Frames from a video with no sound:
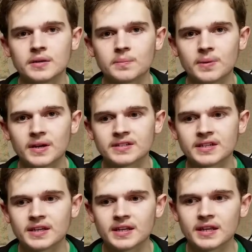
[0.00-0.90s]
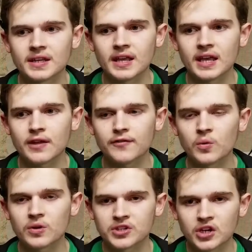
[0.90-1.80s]
But if you
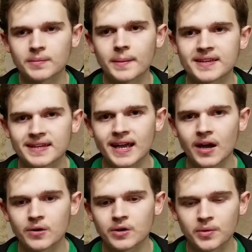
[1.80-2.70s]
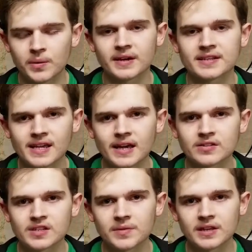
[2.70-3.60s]
were to turn him upside down or put him on a side or
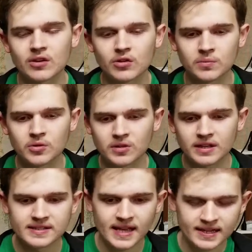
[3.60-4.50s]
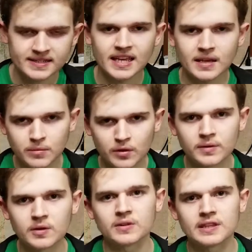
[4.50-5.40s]
something, he would do the exact same
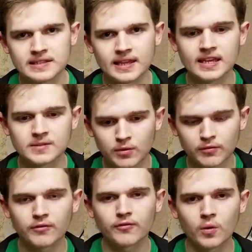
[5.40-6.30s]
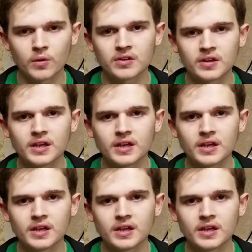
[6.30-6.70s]
movement with his legs moving forward.